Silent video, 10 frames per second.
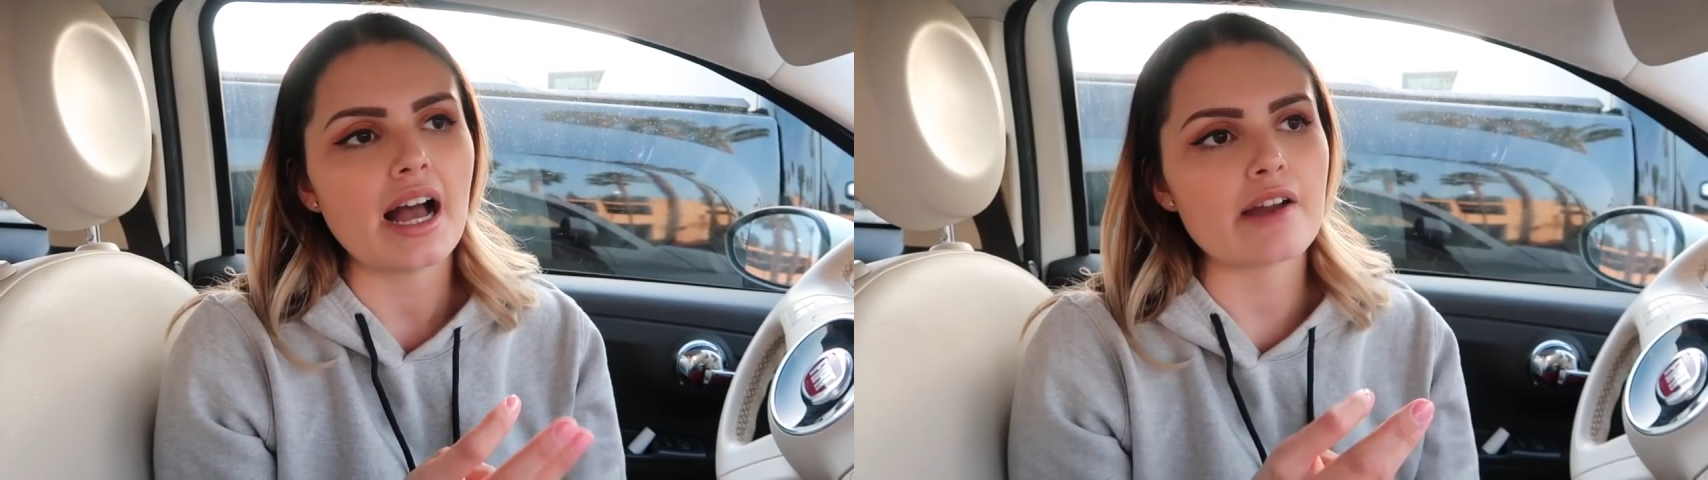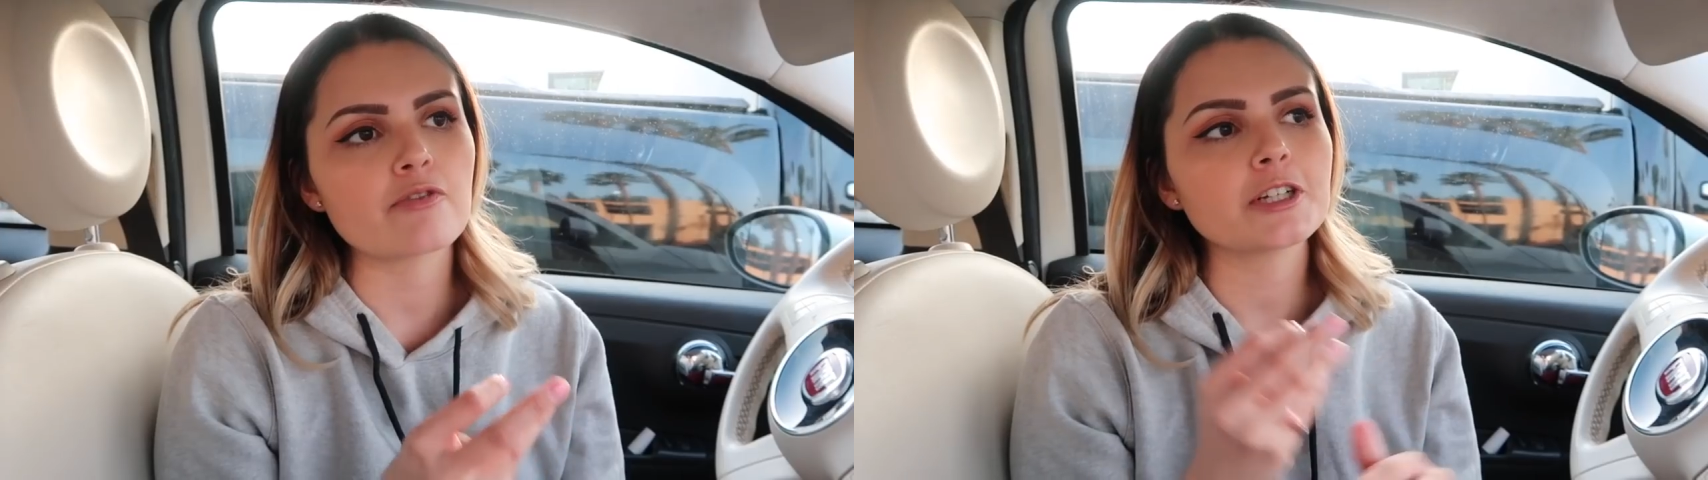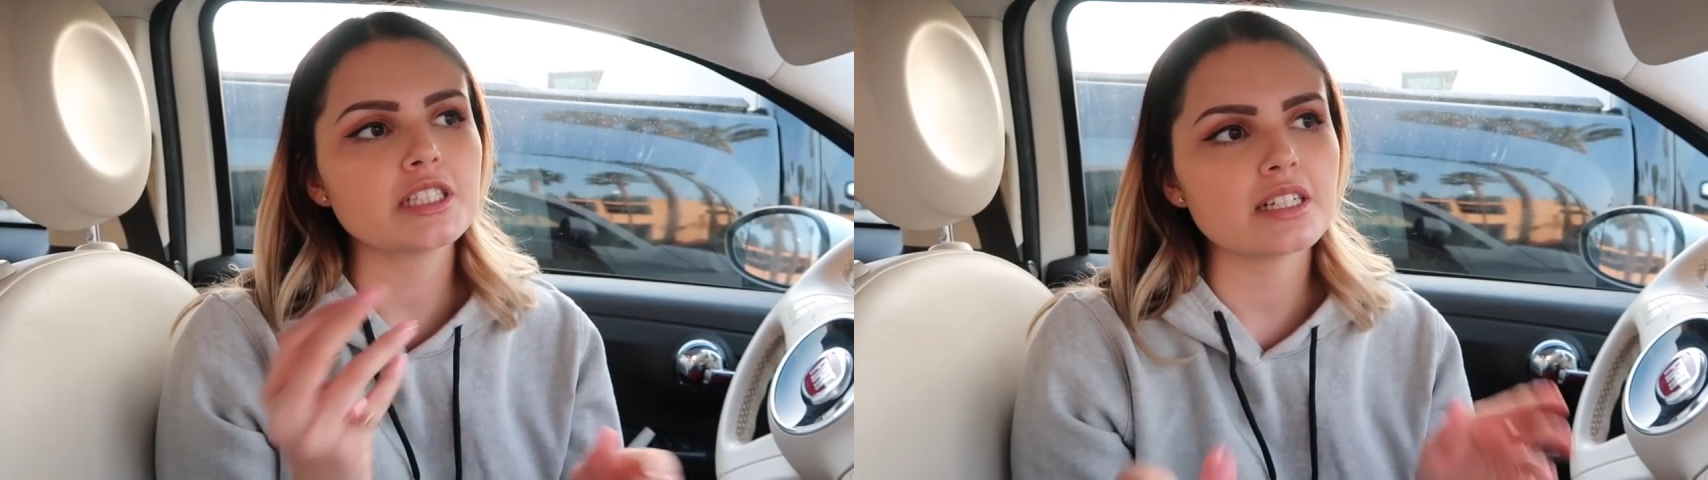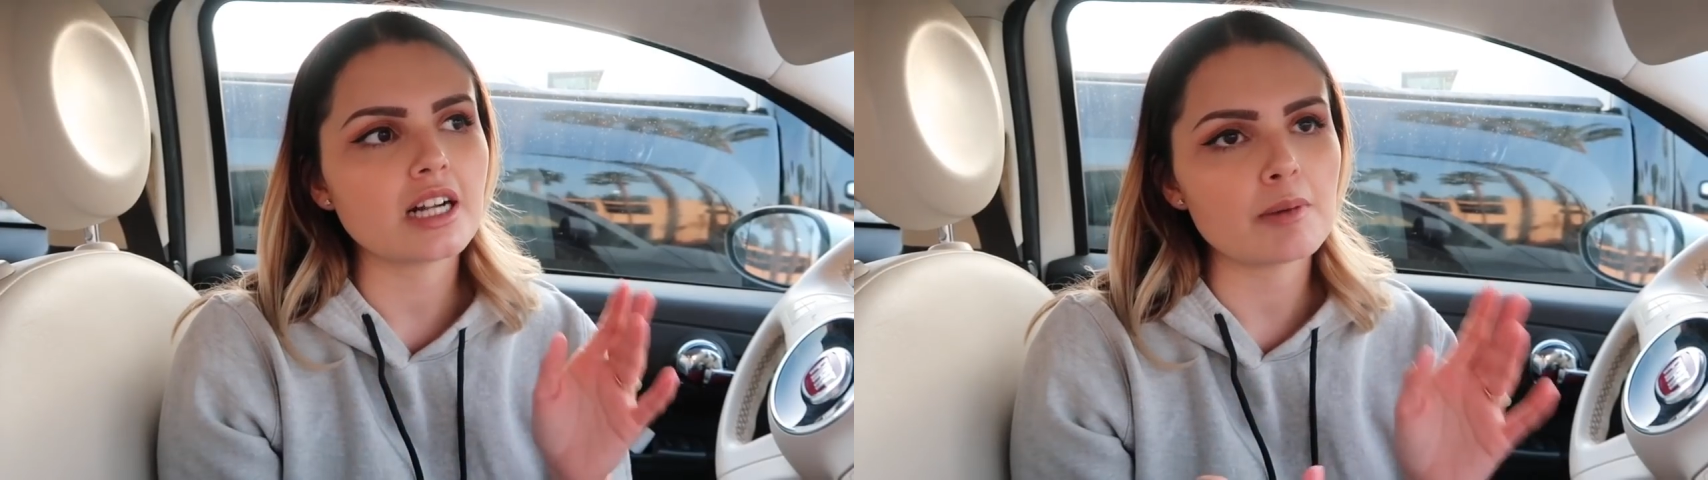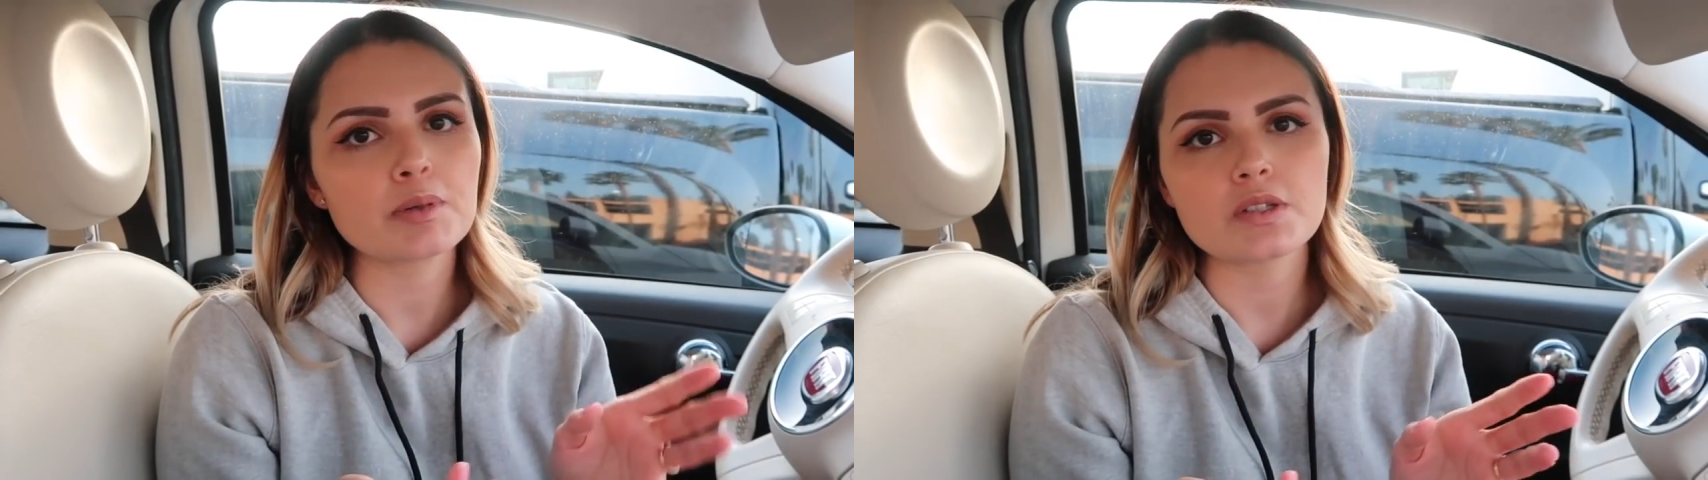I've worked in a
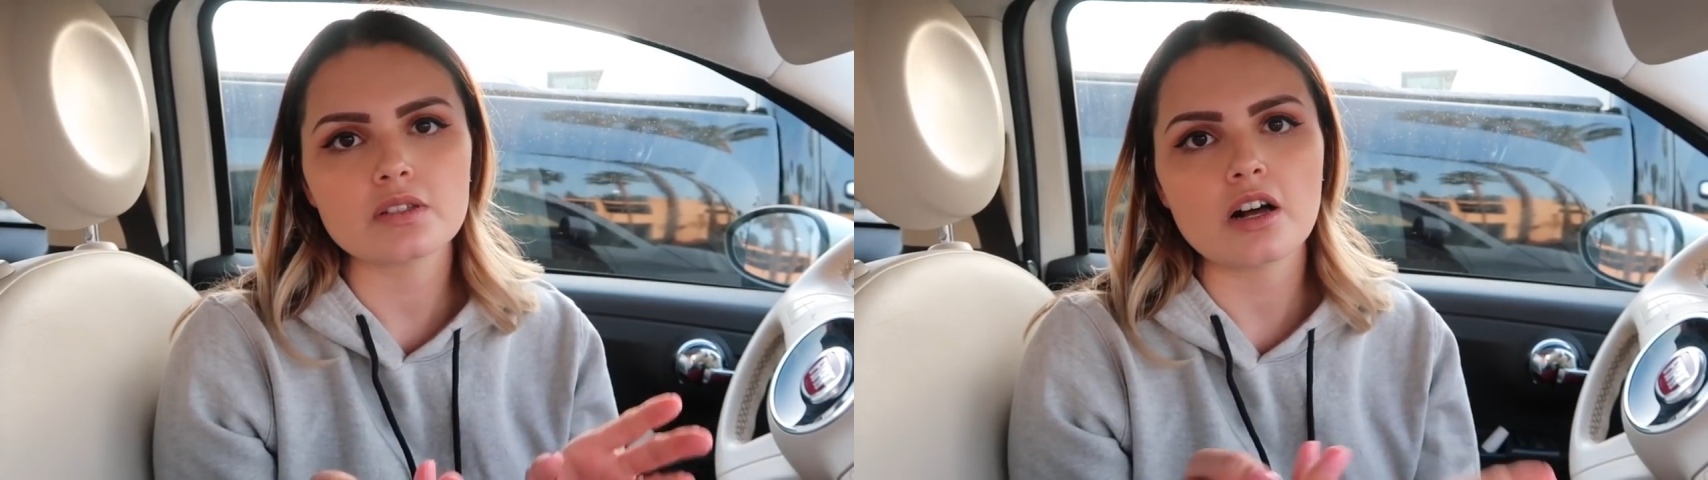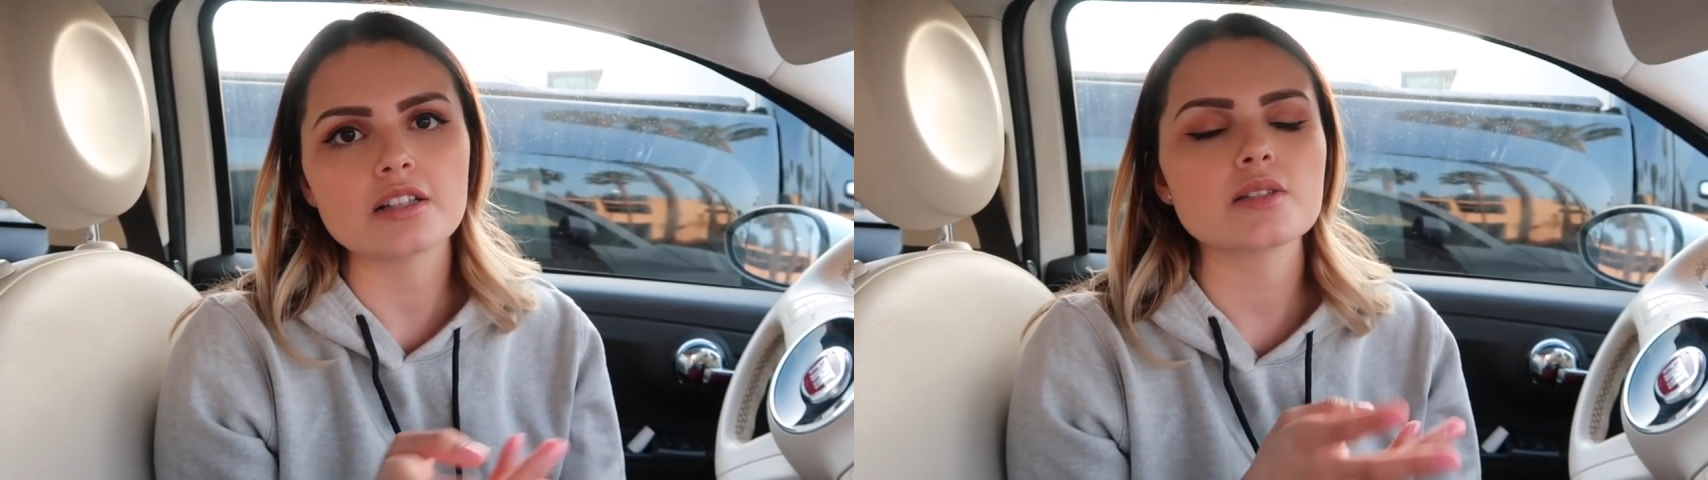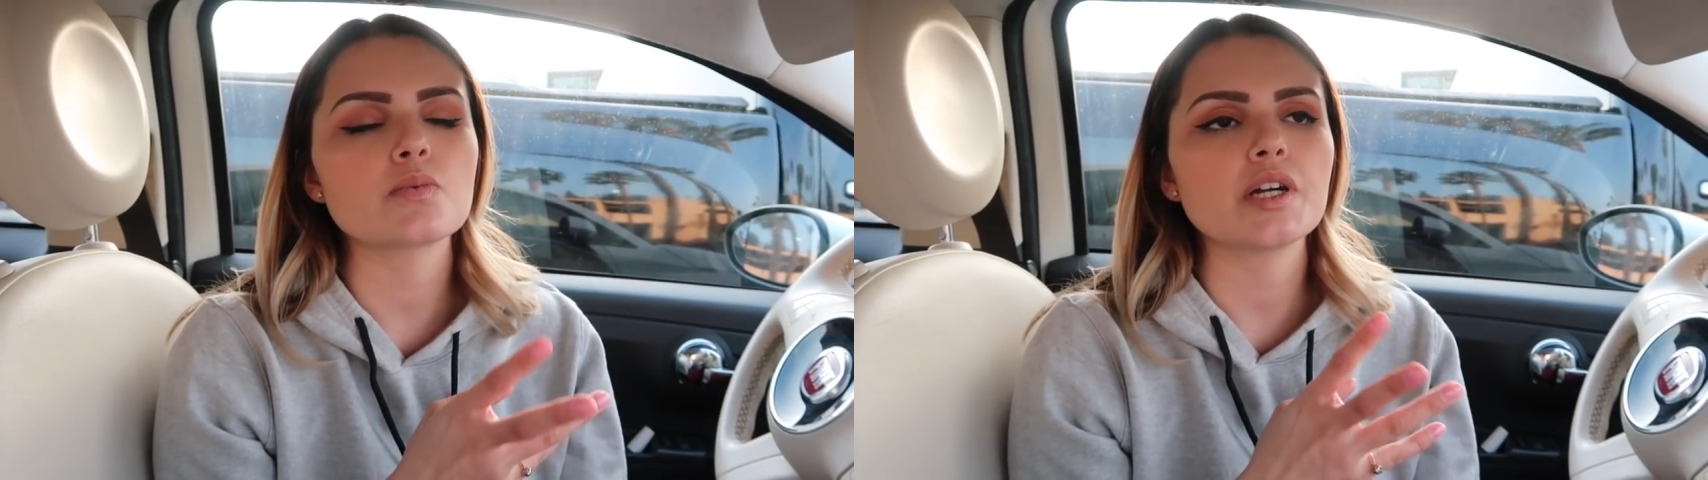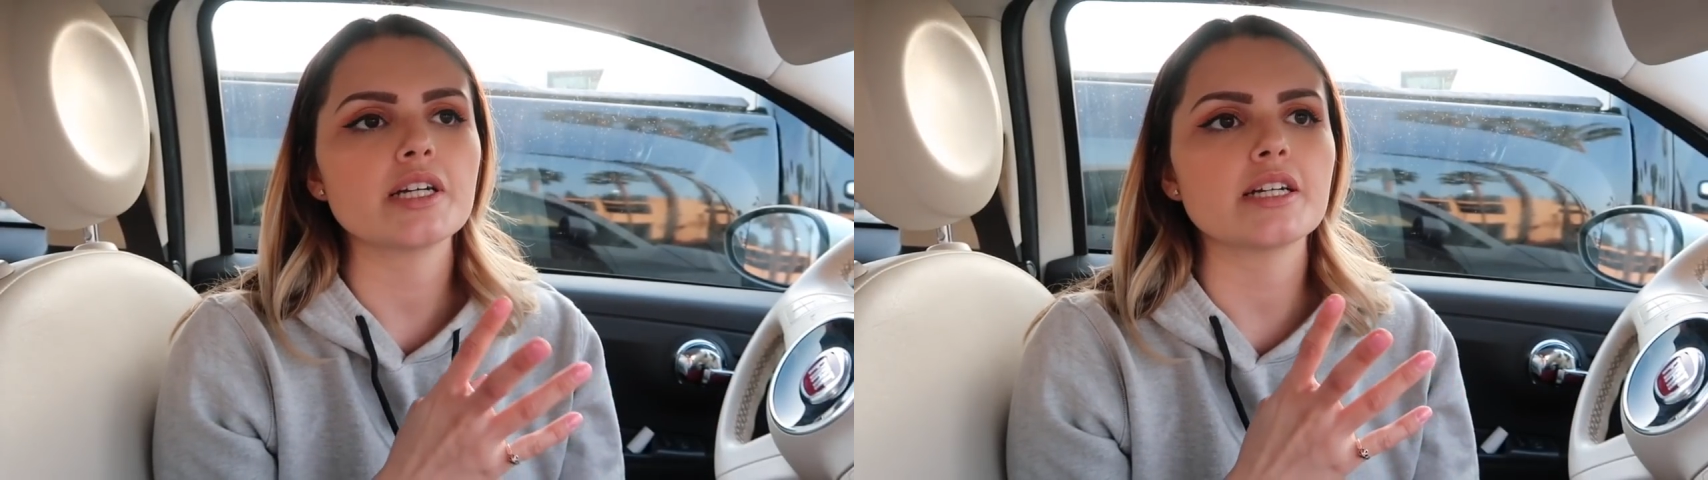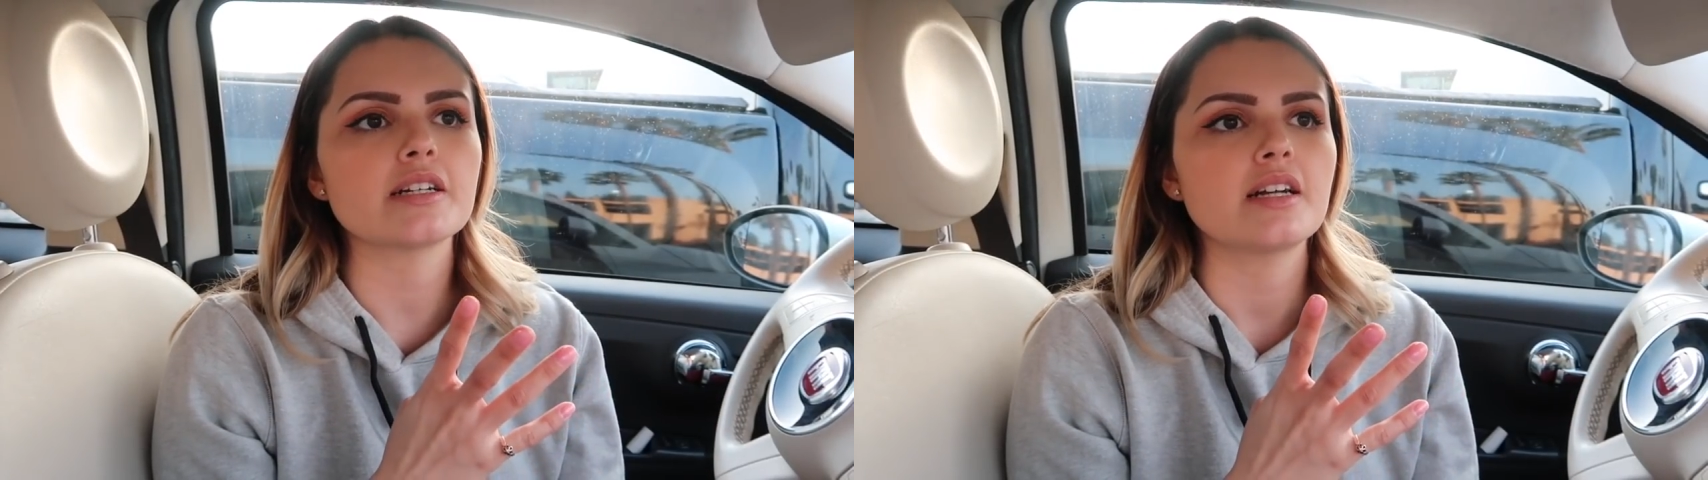couple salons
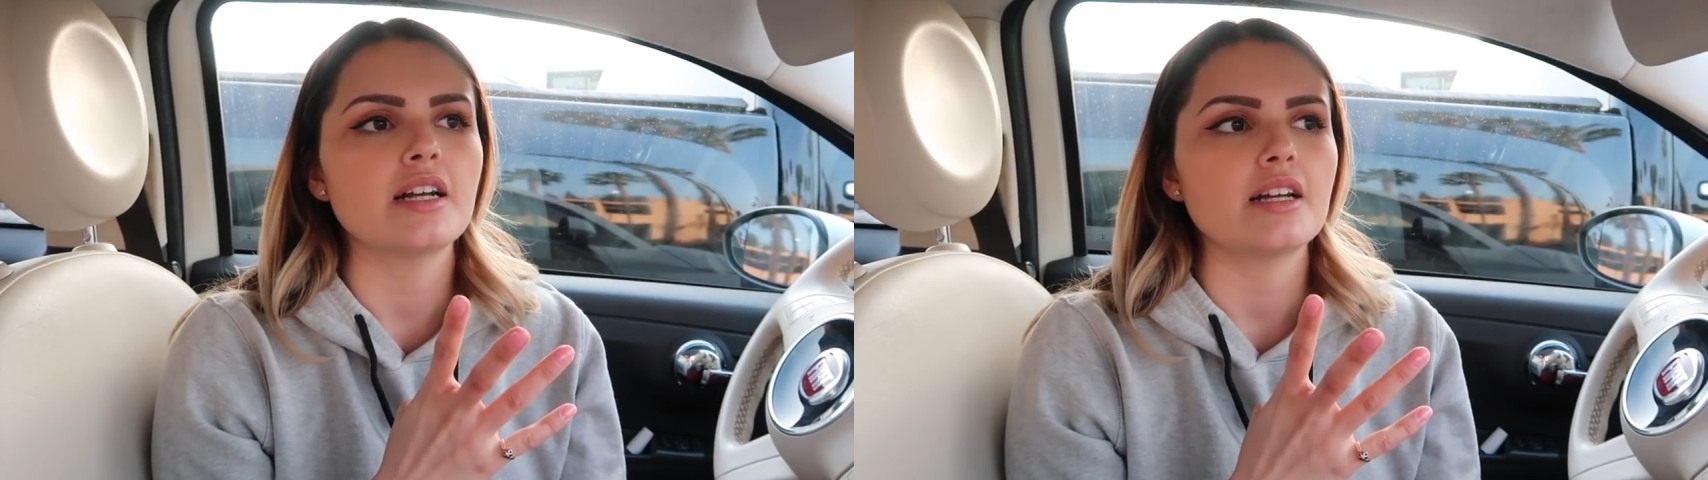where